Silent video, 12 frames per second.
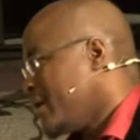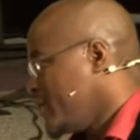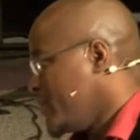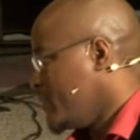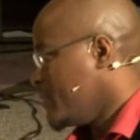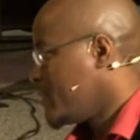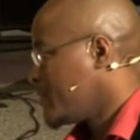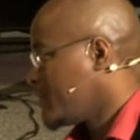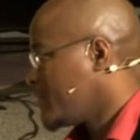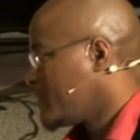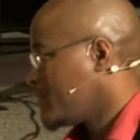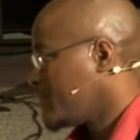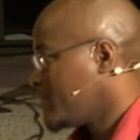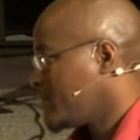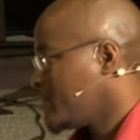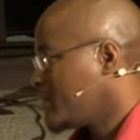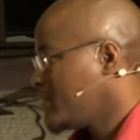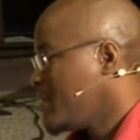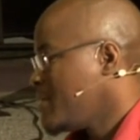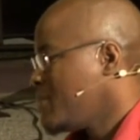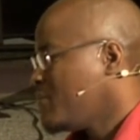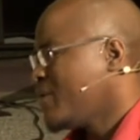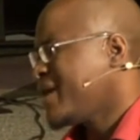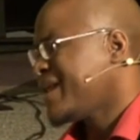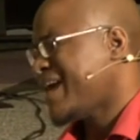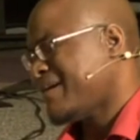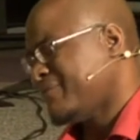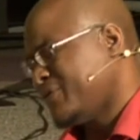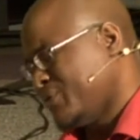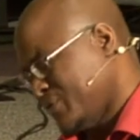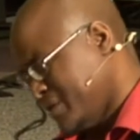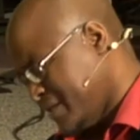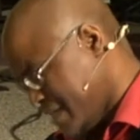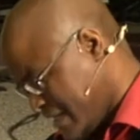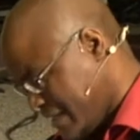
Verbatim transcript: you? What have you done?